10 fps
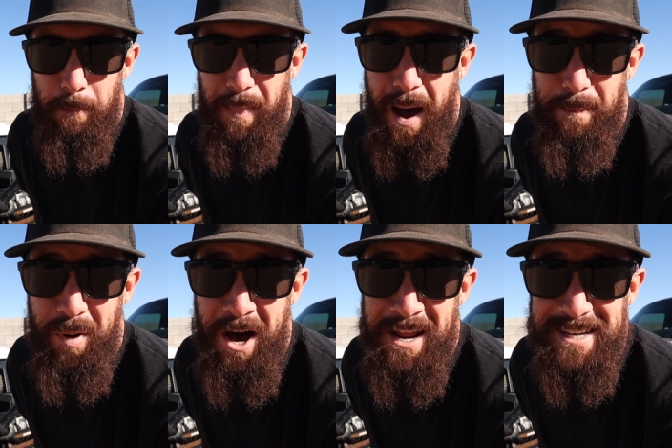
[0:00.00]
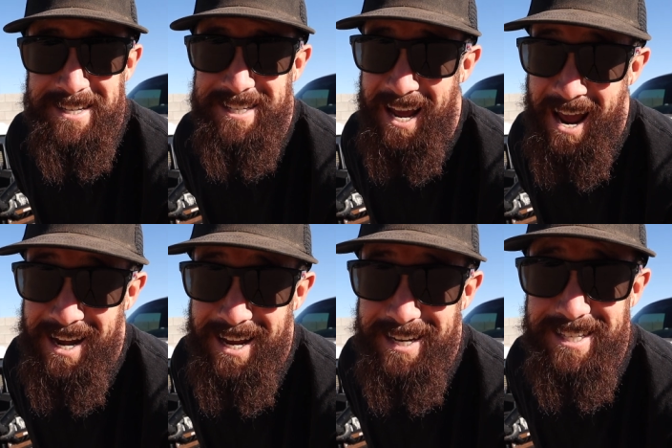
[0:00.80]
my buddy
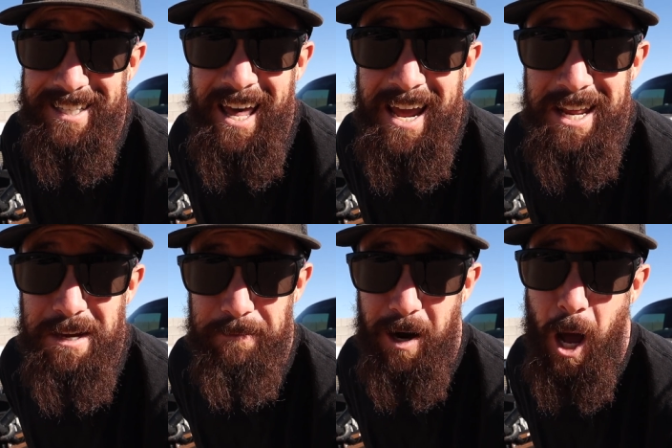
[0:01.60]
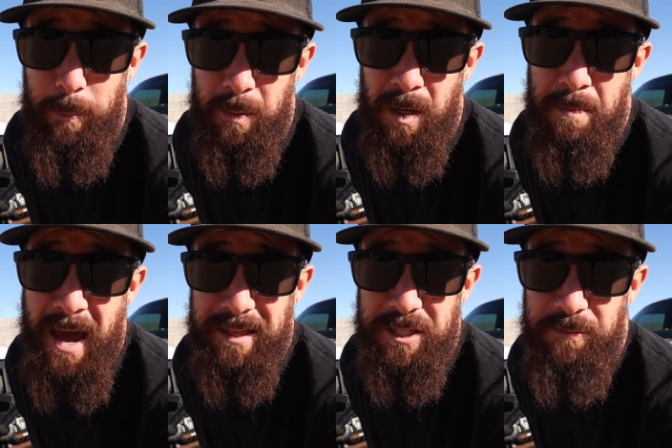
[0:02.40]
Danny and his lady for helping me
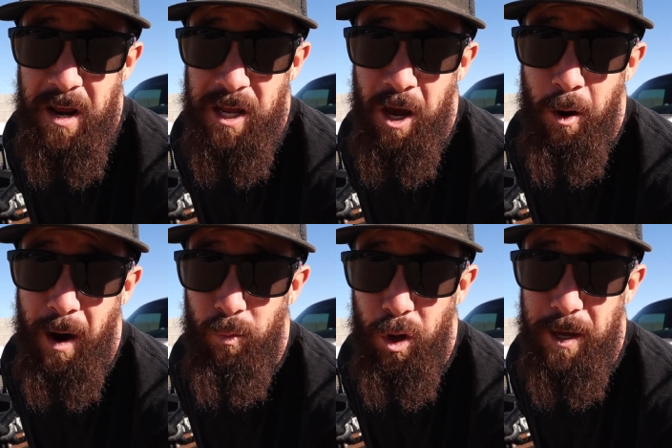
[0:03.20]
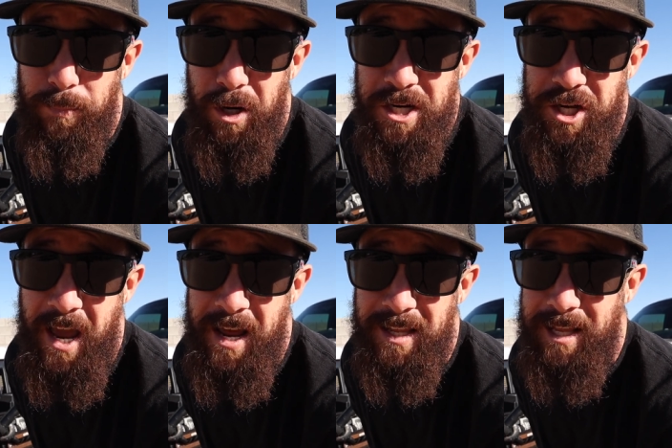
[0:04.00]
make this video. I really
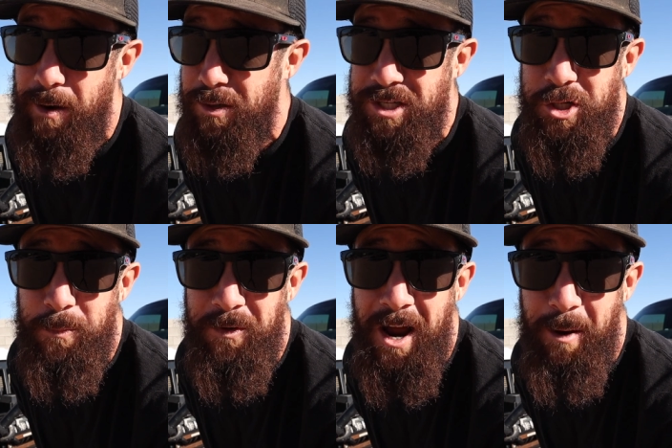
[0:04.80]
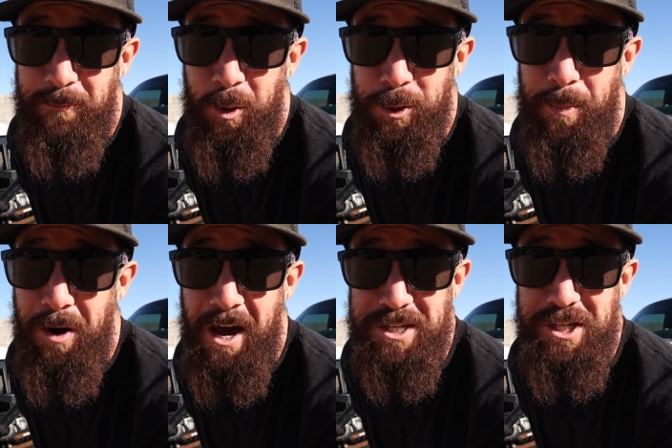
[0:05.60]
appreciate it, and they were super helpful in the
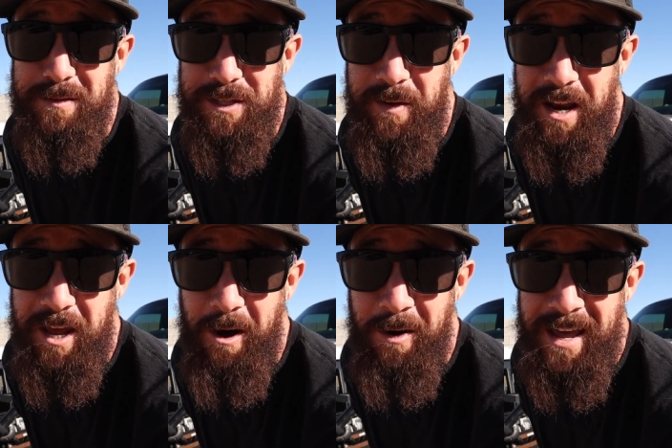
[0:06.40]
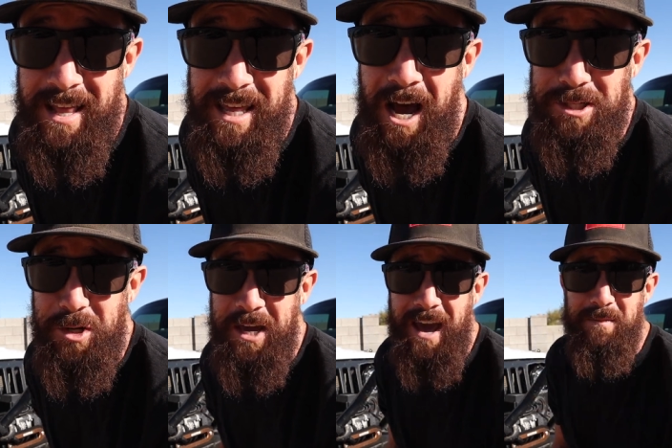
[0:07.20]
production of this video. They
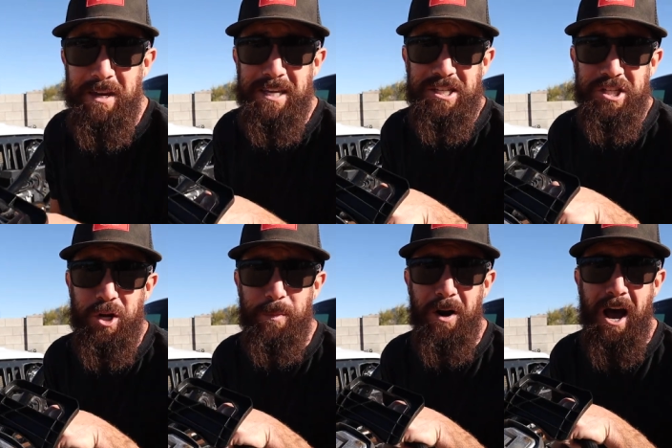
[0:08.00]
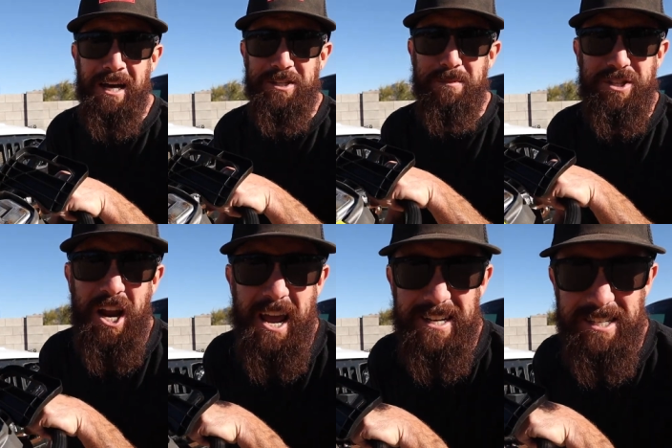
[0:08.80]
also gave me this super awesome
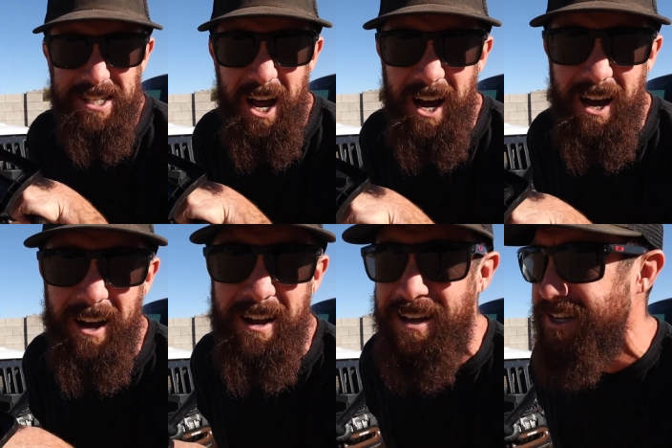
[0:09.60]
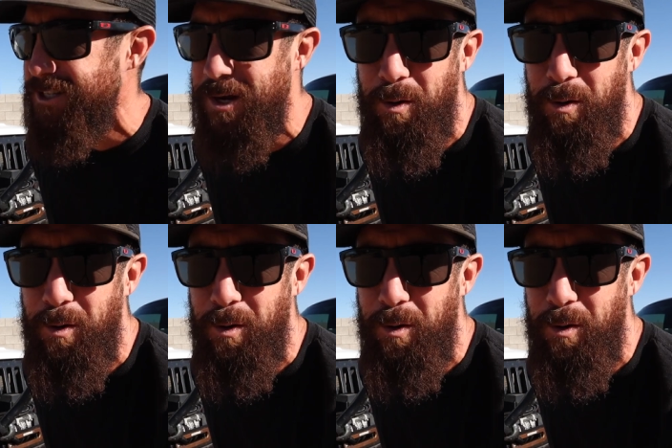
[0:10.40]
chainsaw. So I